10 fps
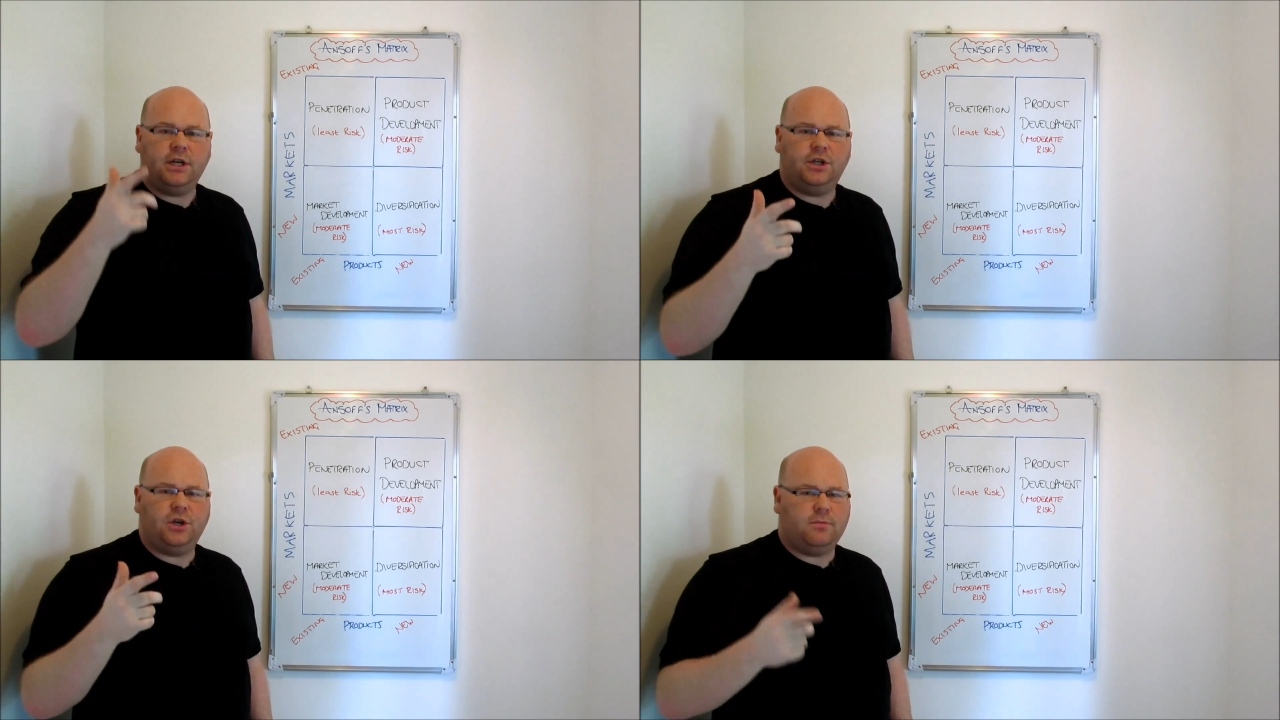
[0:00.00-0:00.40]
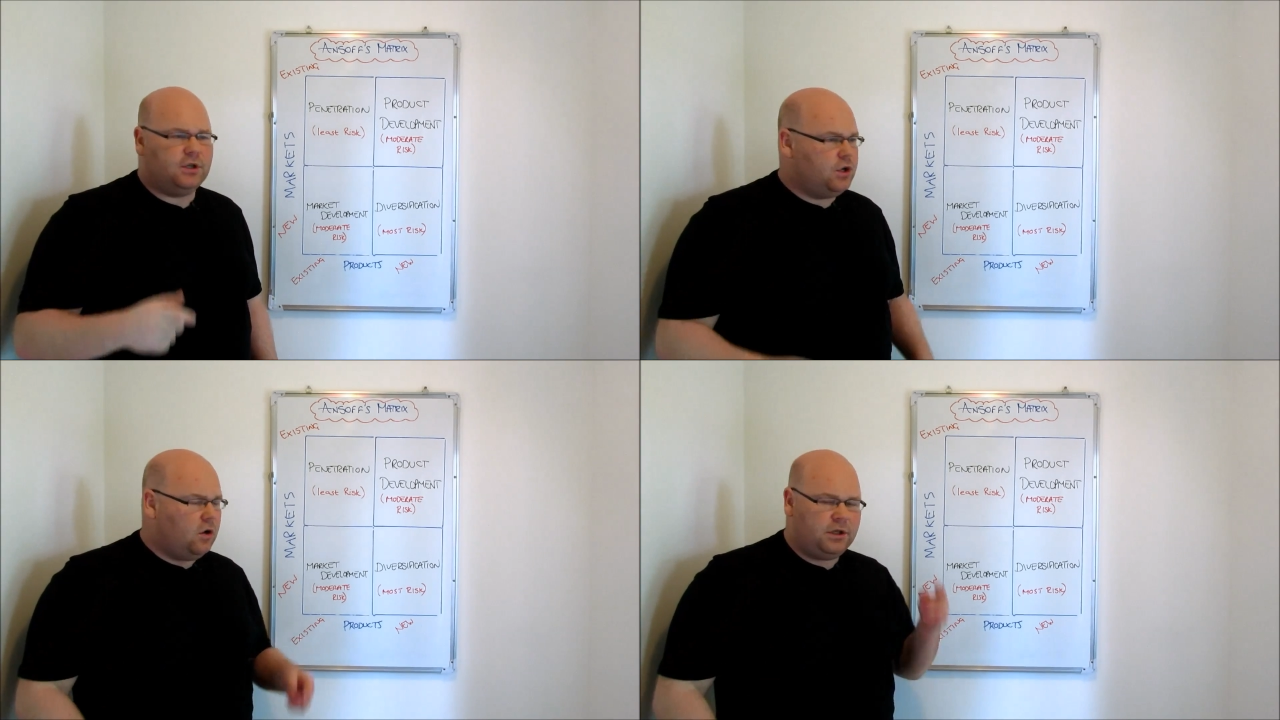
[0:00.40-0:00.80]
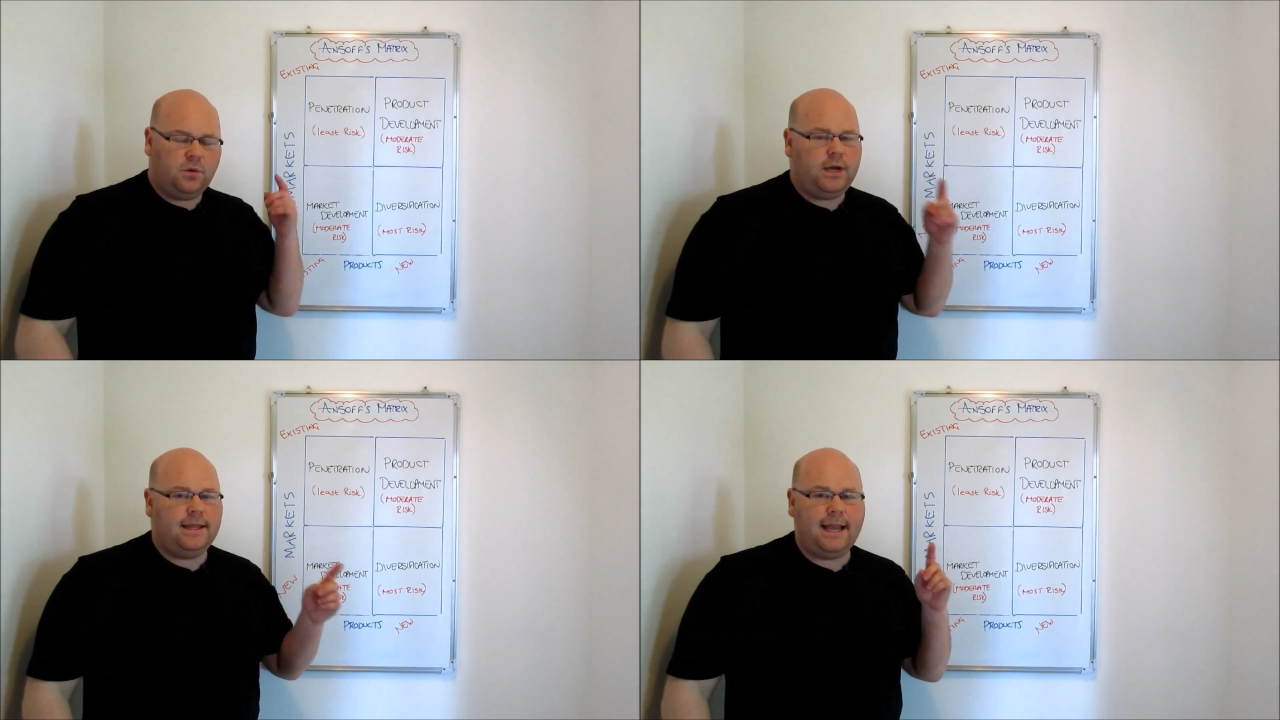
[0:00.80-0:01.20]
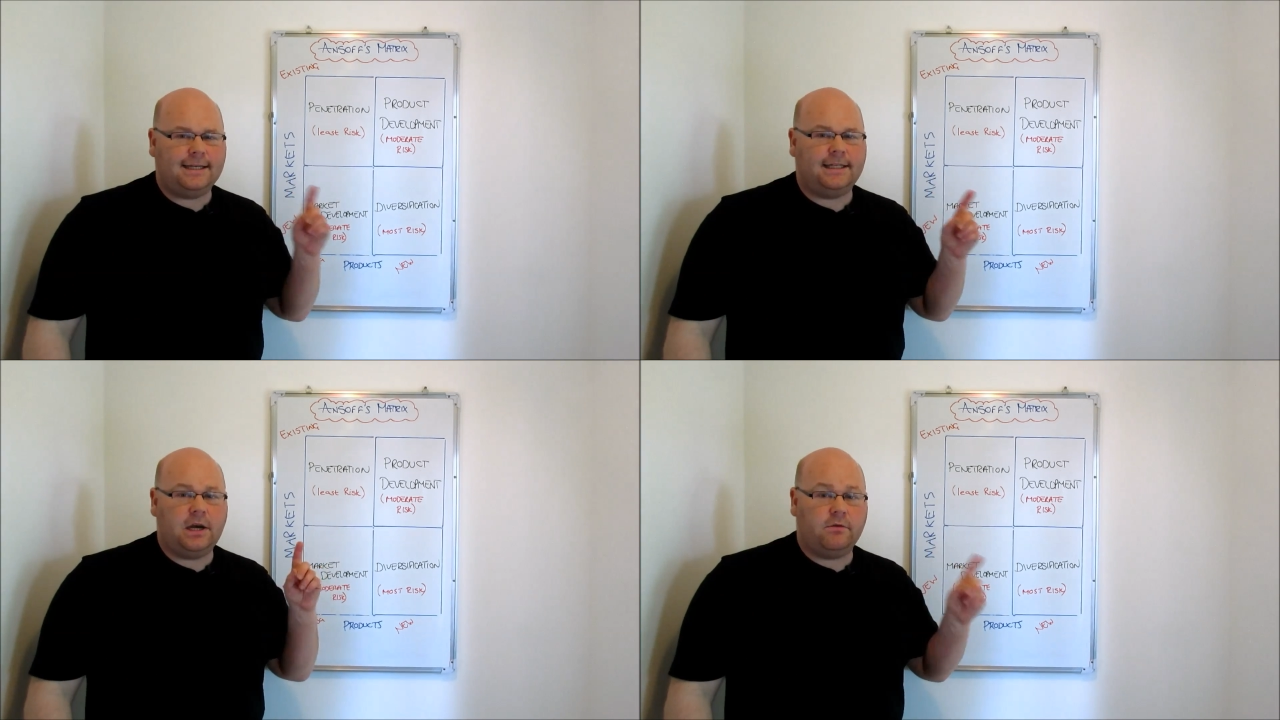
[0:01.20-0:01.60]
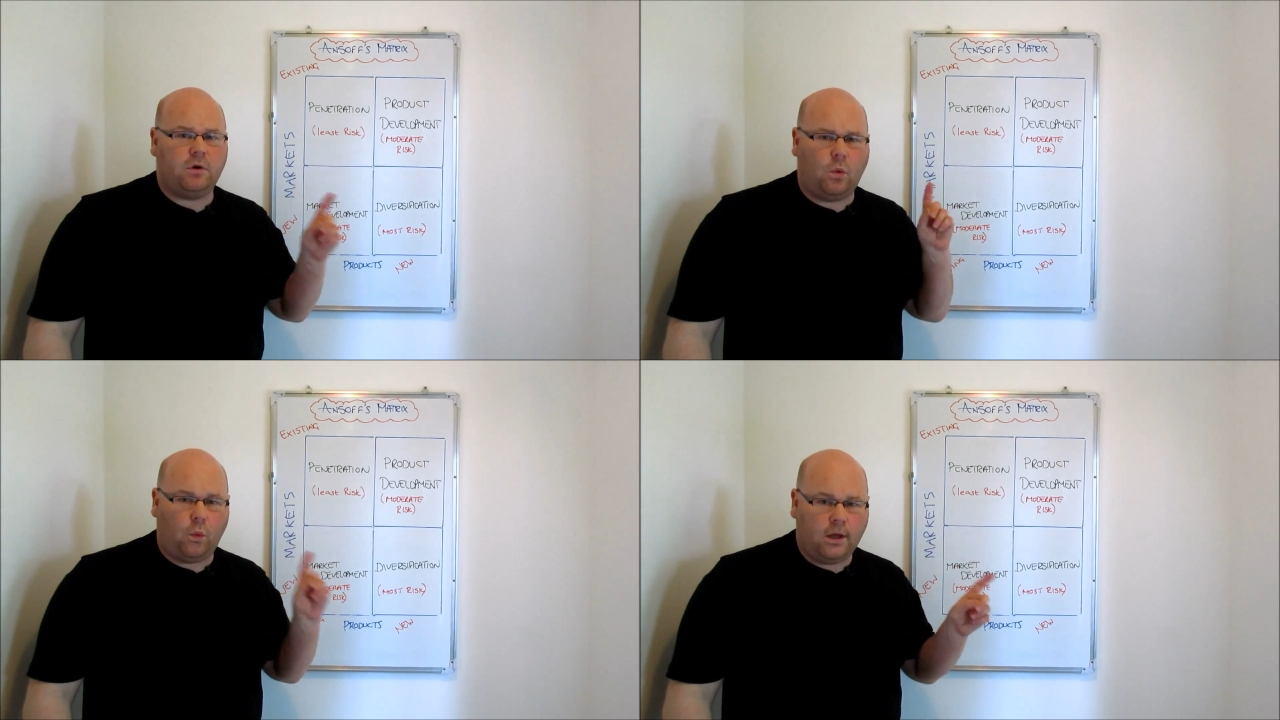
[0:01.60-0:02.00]
consumers not to eat their
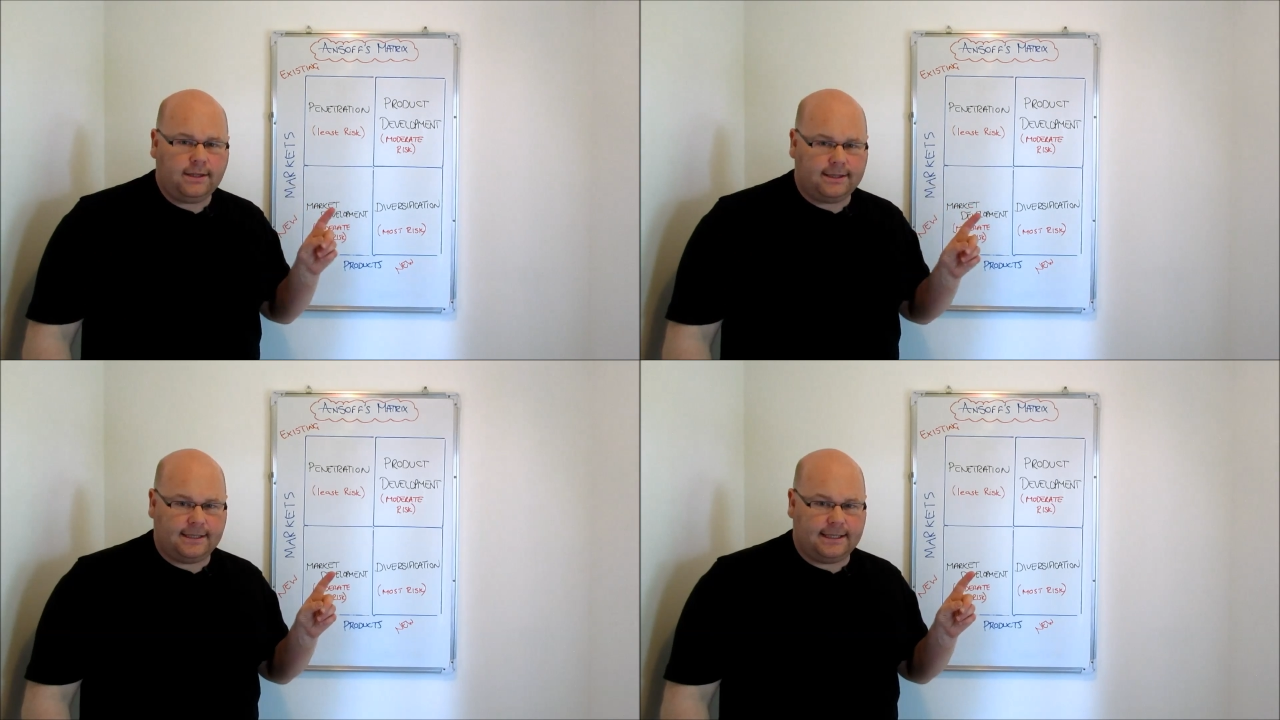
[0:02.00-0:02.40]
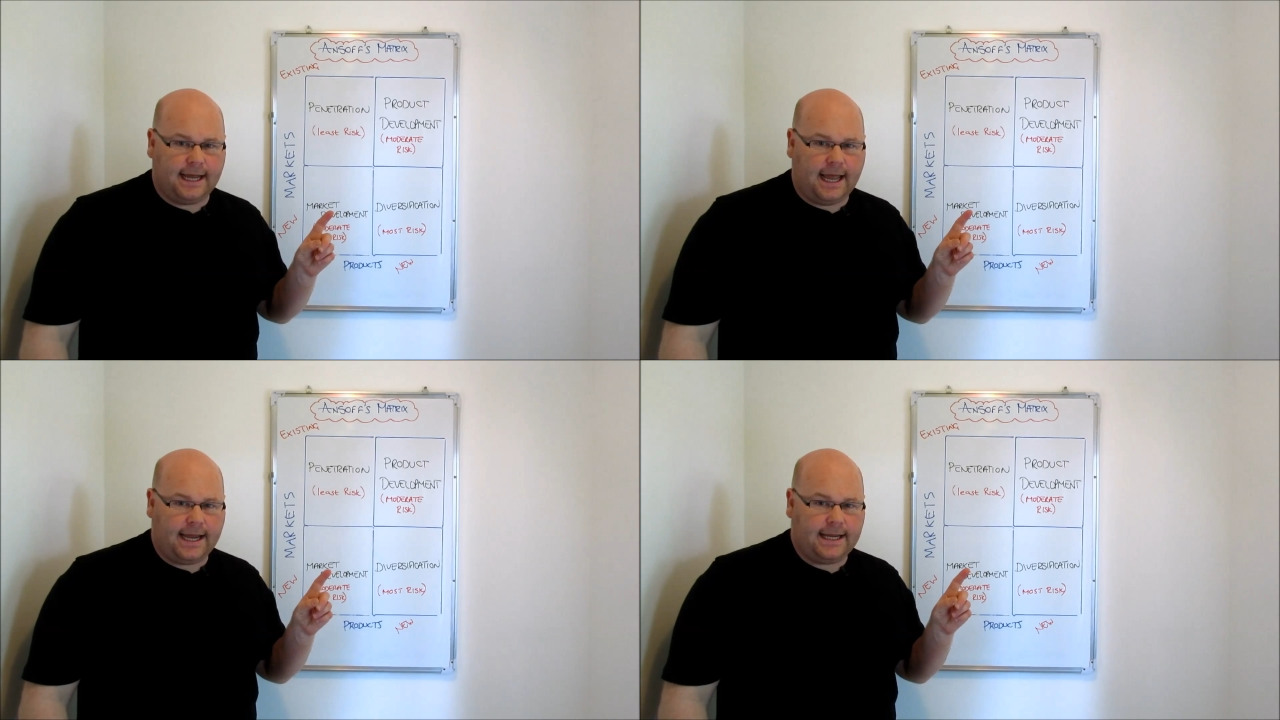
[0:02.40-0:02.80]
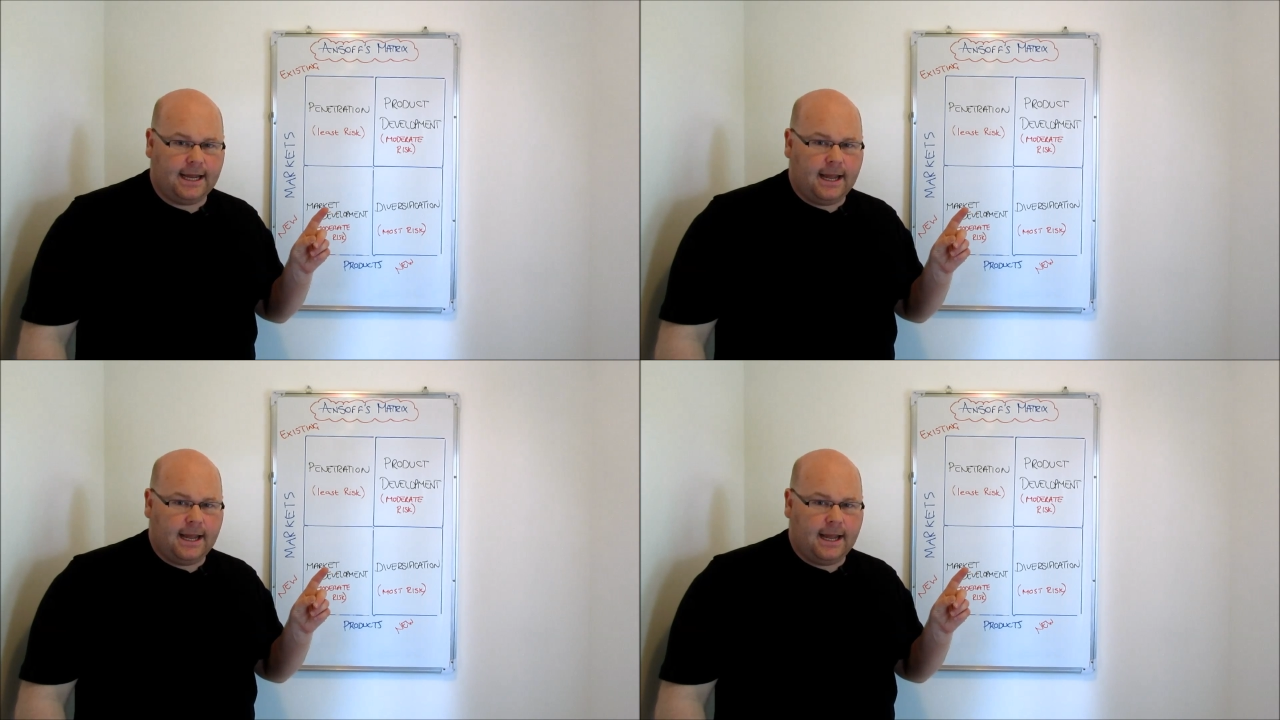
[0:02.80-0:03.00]
cereal once a day,